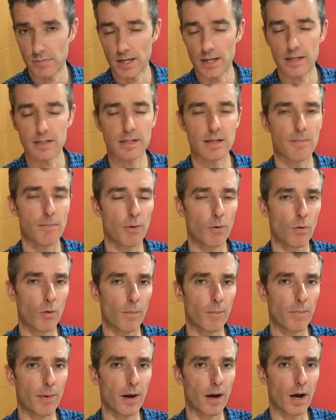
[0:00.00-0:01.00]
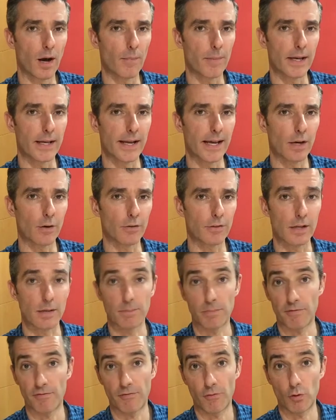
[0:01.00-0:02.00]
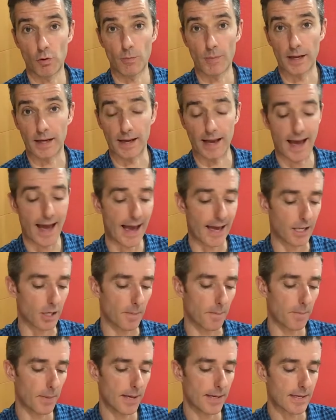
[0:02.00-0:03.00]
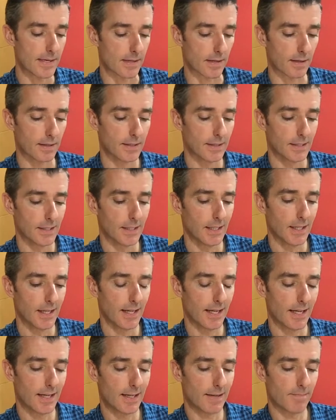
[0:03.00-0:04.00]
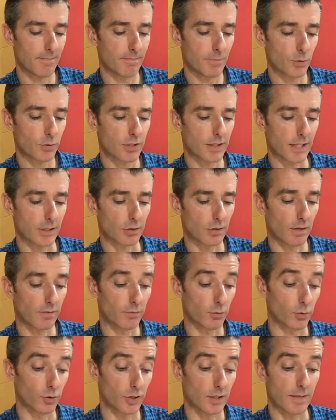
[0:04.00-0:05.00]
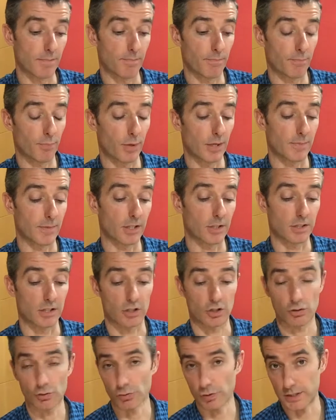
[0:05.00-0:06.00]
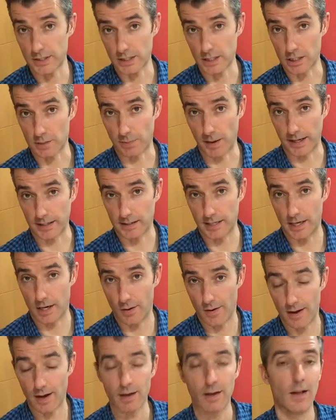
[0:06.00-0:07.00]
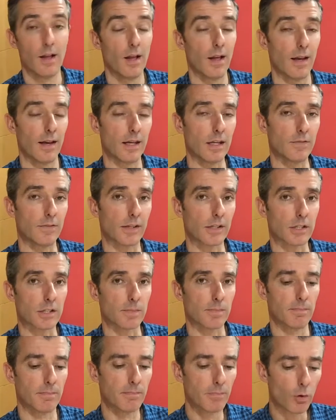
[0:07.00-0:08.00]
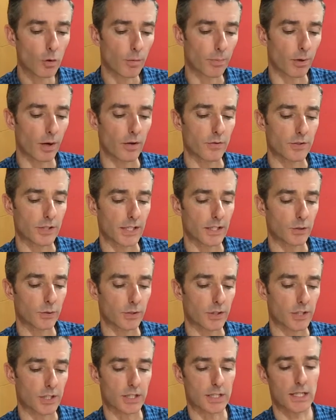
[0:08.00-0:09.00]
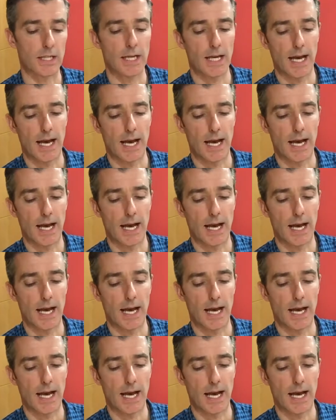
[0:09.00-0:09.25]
is an important part of being healthy and performing at your peak. Maltodextrin unfortunately pretty much destroys these bacteria, leaving us more prone to illness